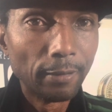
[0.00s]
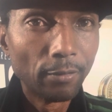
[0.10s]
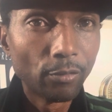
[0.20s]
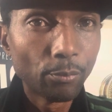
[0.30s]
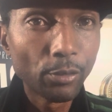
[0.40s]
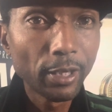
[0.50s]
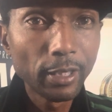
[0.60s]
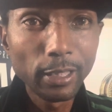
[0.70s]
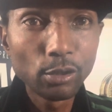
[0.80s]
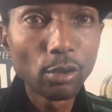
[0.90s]
for bringing
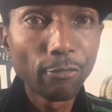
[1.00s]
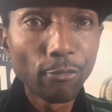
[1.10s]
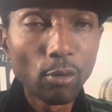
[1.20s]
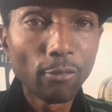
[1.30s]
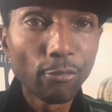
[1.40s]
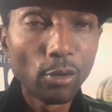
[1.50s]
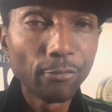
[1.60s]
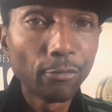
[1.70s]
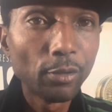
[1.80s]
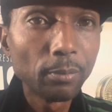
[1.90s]
that to the forefront,
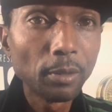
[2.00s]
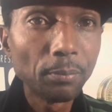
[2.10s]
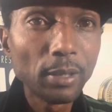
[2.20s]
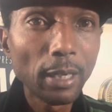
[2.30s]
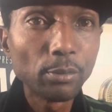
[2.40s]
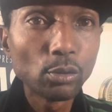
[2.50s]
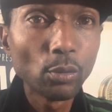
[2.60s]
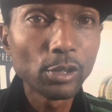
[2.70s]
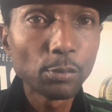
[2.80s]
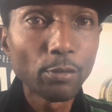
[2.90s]
for him to be able to
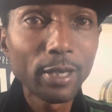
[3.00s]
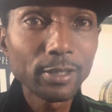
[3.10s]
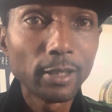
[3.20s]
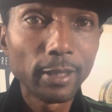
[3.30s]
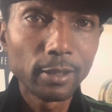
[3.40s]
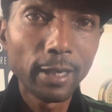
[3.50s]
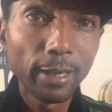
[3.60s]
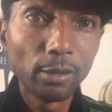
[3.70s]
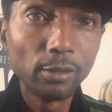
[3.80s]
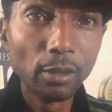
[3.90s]
express that
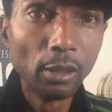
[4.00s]
talent